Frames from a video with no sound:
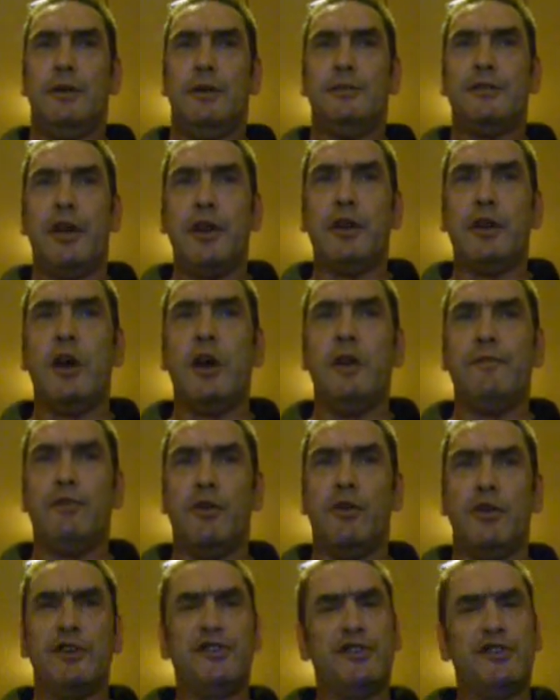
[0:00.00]
take over
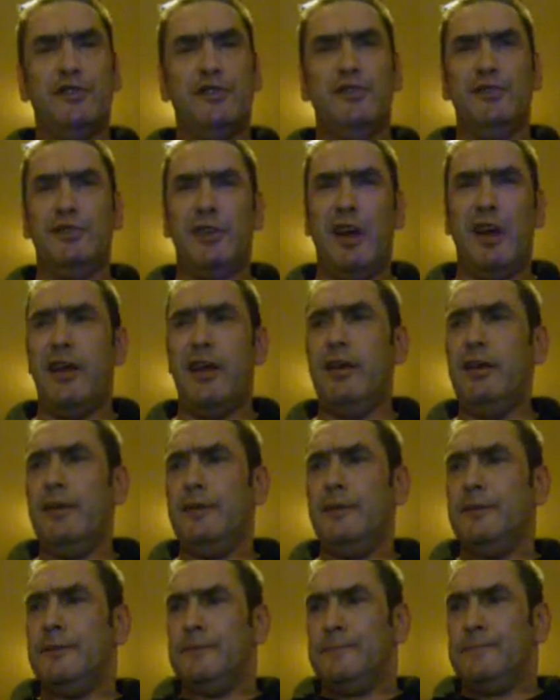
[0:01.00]
on a certain day.
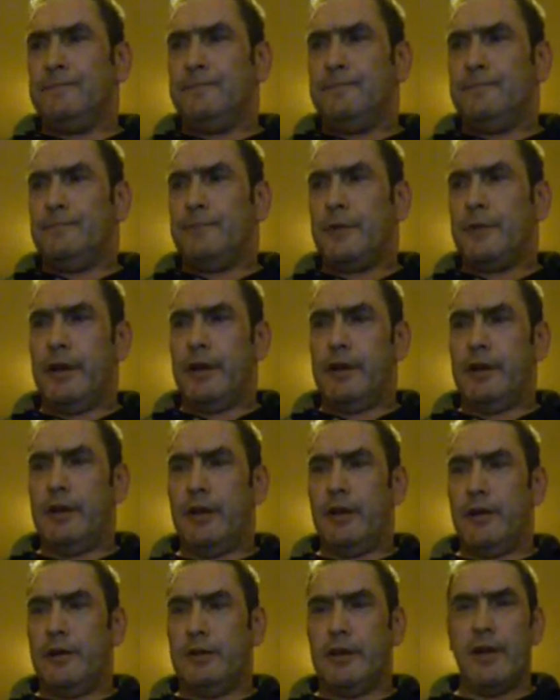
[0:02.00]
They,
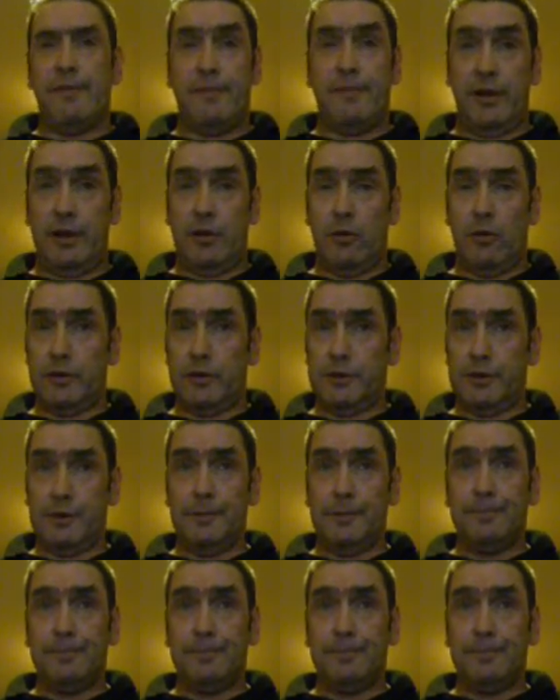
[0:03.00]
uh, they're vloggers.